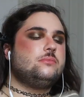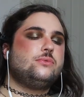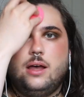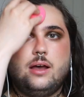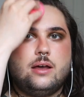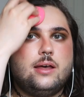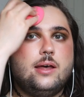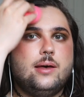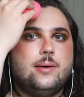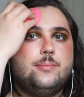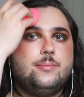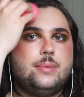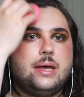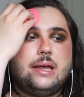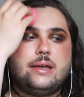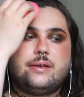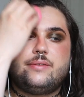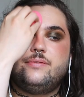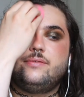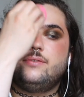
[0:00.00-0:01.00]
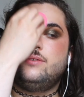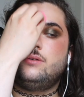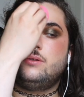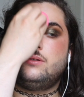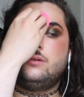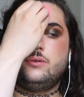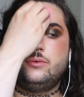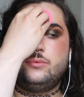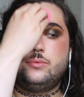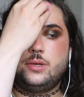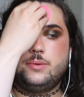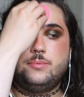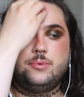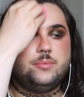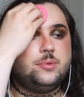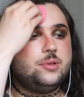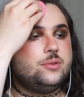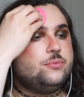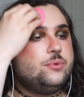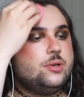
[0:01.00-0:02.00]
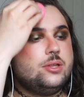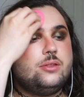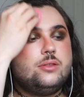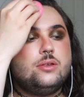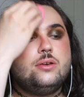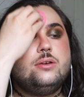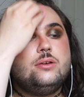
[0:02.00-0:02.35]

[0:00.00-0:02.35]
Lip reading: I'll come back for a wee moment with